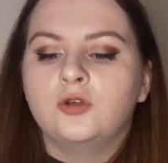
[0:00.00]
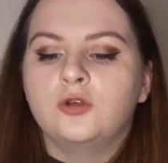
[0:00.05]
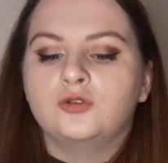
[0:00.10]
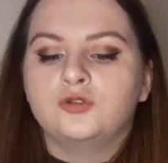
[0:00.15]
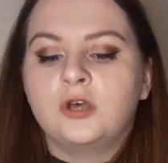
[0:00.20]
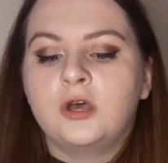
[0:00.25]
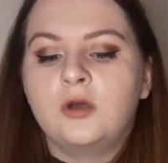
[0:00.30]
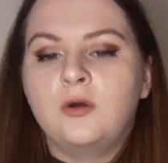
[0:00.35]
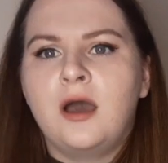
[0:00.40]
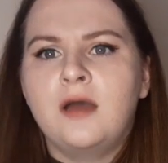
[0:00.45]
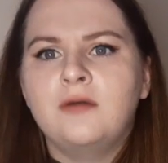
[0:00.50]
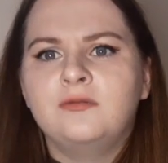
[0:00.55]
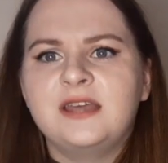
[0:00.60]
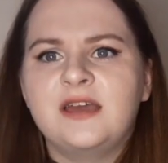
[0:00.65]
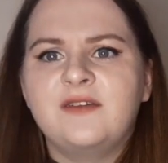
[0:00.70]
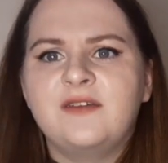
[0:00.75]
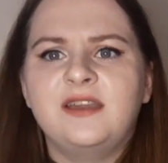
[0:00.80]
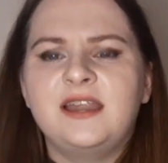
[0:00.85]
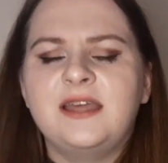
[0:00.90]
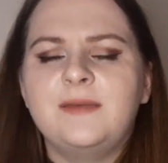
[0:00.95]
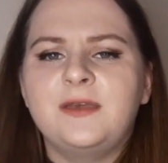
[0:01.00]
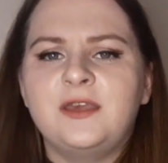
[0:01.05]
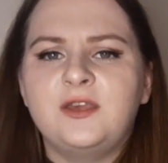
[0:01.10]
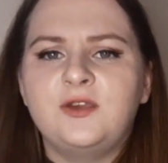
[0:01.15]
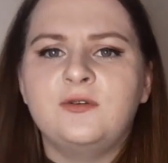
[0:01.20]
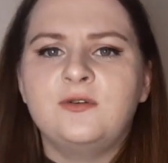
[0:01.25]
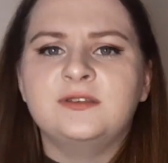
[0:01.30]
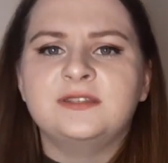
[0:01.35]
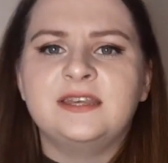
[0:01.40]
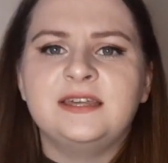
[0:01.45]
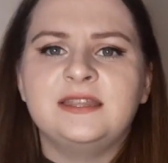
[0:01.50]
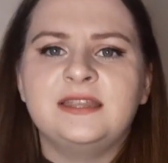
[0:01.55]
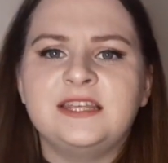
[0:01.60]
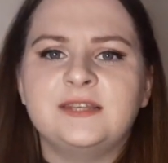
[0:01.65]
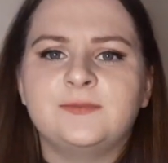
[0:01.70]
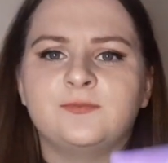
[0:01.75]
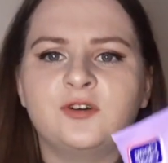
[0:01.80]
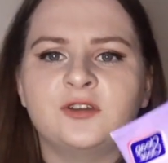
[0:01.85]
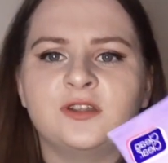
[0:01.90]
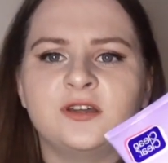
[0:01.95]
So I'll definitely be using
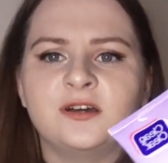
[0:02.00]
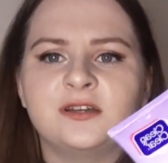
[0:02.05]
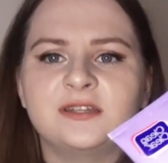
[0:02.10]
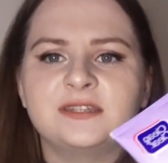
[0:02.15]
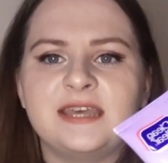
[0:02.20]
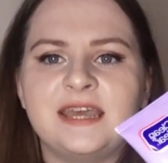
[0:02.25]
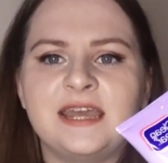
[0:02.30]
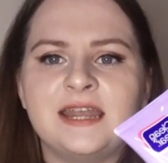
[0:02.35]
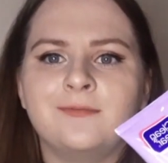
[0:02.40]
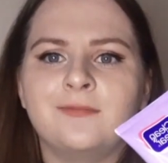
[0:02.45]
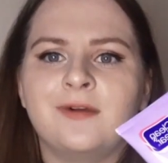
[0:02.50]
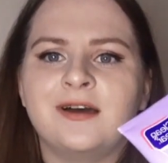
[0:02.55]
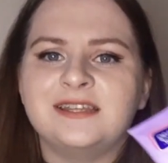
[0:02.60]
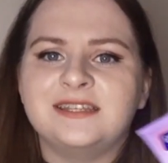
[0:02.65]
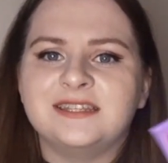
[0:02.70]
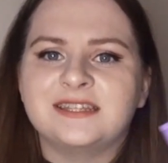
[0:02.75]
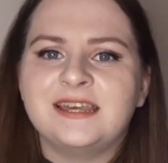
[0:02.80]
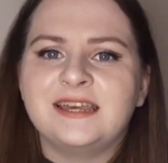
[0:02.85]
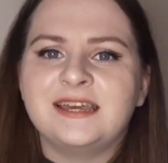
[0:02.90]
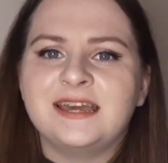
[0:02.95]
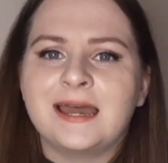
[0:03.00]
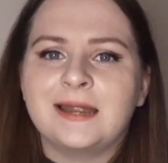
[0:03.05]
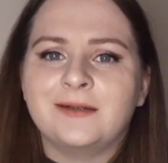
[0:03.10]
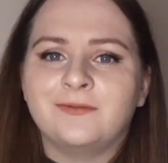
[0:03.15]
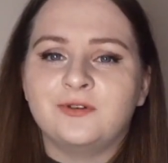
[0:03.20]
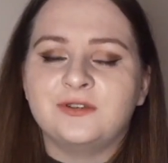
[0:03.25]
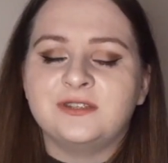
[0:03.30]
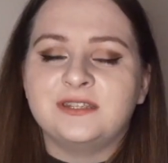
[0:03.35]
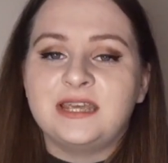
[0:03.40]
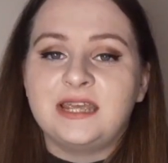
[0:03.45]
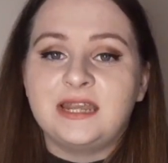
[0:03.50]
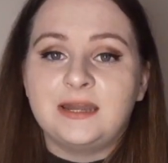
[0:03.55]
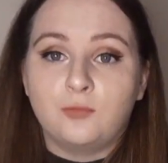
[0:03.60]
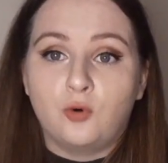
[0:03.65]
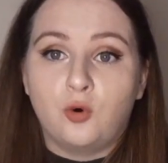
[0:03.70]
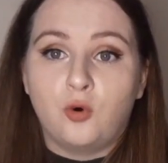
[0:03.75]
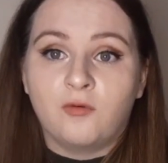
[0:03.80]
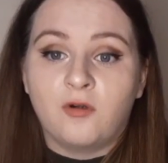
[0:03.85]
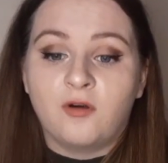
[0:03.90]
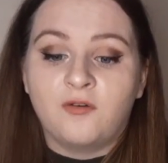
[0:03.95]
these products in my skincare routine
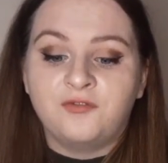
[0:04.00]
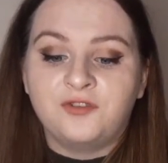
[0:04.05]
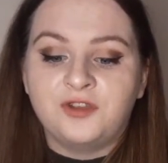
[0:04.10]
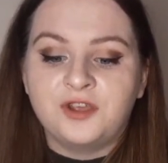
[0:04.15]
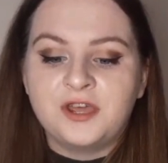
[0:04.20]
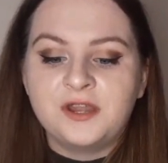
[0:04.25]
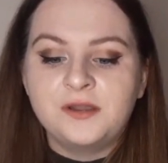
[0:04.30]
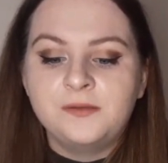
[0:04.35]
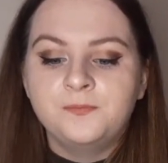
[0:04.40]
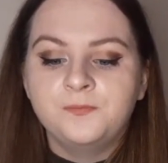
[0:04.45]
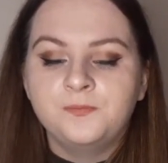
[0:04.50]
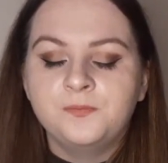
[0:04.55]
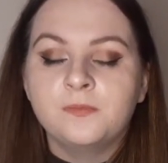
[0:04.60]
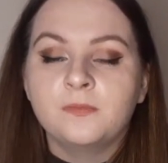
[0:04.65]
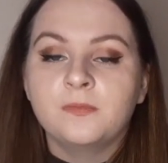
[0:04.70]
more often.